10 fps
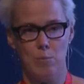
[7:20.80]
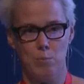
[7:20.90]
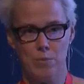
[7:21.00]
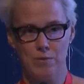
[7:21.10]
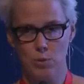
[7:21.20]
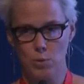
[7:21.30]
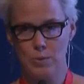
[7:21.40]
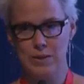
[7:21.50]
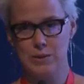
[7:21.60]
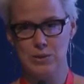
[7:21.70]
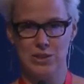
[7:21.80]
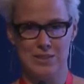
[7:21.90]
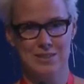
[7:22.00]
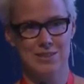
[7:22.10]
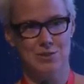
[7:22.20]
Before we
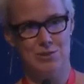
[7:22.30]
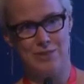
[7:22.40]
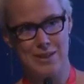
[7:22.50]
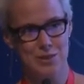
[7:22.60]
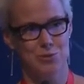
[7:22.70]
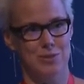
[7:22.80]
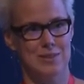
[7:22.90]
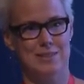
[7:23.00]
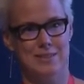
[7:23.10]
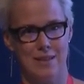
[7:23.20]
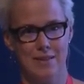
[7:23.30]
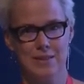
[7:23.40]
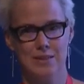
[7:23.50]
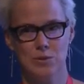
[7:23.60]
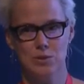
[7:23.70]
just trying to understand
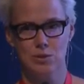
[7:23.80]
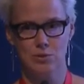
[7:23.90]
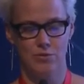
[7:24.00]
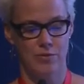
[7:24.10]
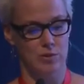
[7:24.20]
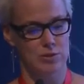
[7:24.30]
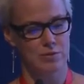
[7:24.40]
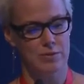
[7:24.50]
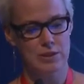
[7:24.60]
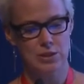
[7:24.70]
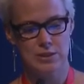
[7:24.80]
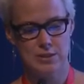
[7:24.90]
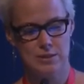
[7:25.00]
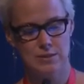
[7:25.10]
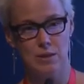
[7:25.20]
this sort of philosophy,
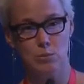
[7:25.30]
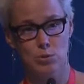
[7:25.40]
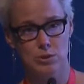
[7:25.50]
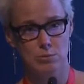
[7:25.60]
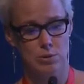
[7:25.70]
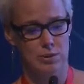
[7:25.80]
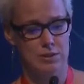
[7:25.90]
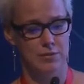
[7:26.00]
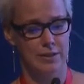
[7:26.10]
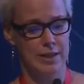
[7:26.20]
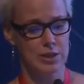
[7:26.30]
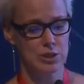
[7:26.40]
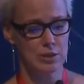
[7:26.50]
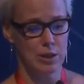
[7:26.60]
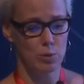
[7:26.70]
just some words about
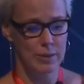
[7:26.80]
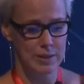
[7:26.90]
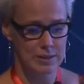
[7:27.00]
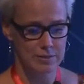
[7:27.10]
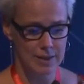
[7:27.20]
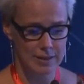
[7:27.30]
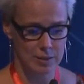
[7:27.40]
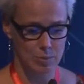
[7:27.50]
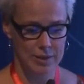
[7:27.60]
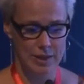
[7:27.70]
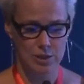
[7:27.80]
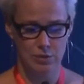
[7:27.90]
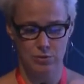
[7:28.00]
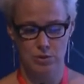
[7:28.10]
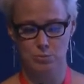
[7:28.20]
classification. Now we can divide it application
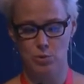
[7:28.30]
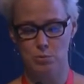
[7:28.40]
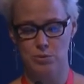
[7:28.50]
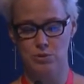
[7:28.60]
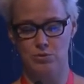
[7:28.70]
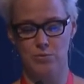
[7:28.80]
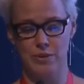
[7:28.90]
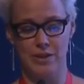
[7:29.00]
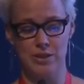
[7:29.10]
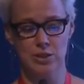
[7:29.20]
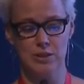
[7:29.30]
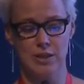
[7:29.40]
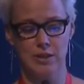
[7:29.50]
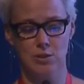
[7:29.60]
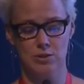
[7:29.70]
for the purpose of prevention,
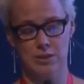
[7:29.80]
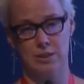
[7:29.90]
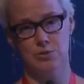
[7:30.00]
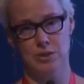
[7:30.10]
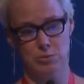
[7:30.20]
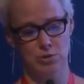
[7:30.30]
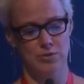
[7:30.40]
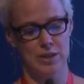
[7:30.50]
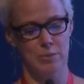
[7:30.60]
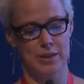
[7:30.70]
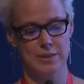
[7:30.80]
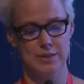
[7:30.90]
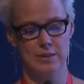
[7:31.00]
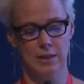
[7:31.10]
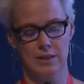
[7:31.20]
diagnosis, and treatment of
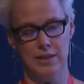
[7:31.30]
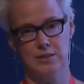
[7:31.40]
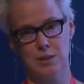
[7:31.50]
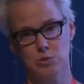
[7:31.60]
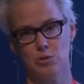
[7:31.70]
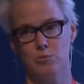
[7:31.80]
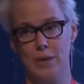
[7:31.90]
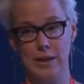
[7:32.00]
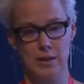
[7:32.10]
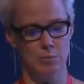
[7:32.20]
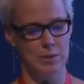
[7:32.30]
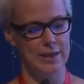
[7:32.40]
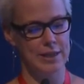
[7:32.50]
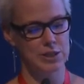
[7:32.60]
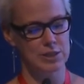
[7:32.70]
diabetes, like some sort of medical
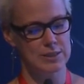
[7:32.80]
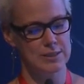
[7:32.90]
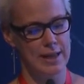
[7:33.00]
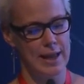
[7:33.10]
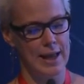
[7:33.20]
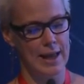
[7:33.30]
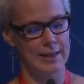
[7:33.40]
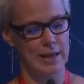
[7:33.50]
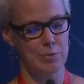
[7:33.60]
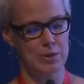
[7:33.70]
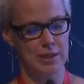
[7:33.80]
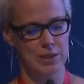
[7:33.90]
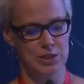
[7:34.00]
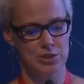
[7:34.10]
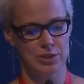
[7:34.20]
applications, and
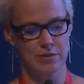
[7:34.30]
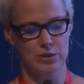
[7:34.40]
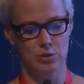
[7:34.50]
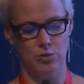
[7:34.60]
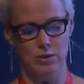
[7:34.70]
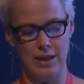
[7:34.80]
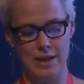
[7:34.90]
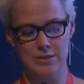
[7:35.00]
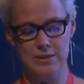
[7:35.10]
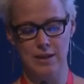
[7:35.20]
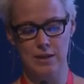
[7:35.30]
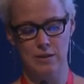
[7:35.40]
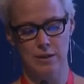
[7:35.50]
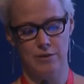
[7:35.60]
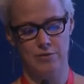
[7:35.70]
applications related to
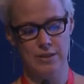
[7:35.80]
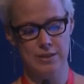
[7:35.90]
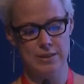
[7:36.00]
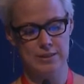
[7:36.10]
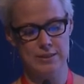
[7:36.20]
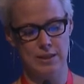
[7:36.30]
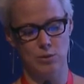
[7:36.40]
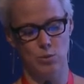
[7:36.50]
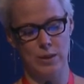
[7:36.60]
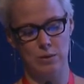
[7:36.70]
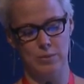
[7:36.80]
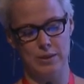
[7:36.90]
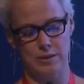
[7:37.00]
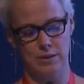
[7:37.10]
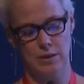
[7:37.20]
lifestyle, fitness, and
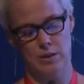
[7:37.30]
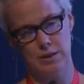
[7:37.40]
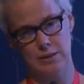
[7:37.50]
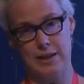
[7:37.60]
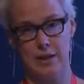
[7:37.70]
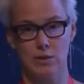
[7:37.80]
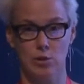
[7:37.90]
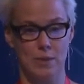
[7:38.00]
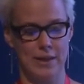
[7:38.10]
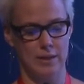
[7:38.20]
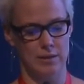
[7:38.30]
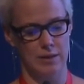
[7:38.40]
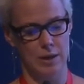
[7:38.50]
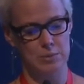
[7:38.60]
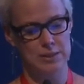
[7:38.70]
well-being, like a non-medical
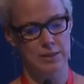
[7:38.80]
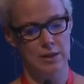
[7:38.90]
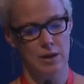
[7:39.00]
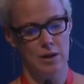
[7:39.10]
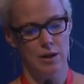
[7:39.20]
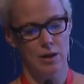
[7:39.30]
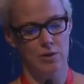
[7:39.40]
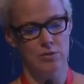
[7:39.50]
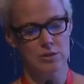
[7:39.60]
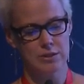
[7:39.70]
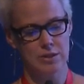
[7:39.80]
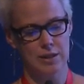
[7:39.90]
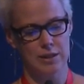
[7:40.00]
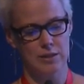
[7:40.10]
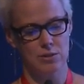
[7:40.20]
apps. Of course, there
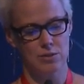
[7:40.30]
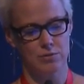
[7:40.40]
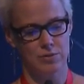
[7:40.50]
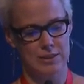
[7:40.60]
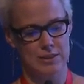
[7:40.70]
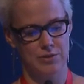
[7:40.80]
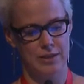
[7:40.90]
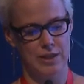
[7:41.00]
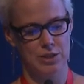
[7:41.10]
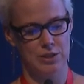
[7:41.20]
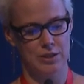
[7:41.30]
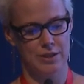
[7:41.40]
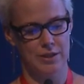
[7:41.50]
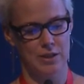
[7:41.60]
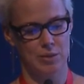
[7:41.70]
are a lot of classification
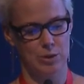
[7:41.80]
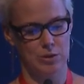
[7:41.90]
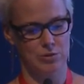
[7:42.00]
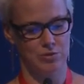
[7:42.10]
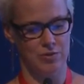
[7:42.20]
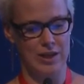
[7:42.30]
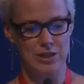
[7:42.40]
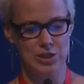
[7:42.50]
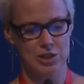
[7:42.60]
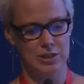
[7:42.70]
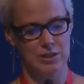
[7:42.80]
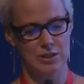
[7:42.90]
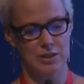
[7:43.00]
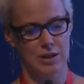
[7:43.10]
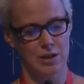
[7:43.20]
here because of
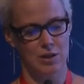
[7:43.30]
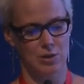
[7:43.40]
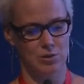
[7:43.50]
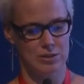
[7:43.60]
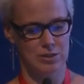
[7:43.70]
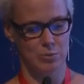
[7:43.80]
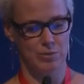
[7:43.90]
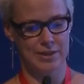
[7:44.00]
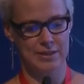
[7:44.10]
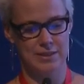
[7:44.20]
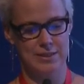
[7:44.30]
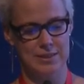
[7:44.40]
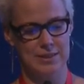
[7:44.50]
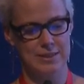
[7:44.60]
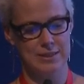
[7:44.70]
function, cost, operating
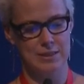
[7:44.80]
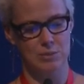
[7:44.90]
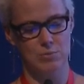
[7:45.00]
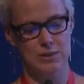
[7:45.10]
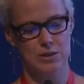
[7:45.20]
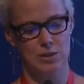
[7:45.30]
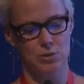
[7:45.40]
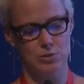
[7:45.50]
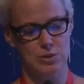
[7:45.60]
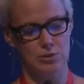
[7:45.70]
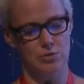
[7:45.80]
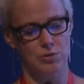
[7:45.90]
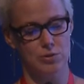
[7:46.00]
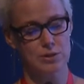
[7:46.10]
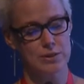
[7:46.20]
system, and so on and so
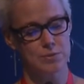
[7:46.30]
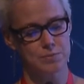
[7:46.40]
forth.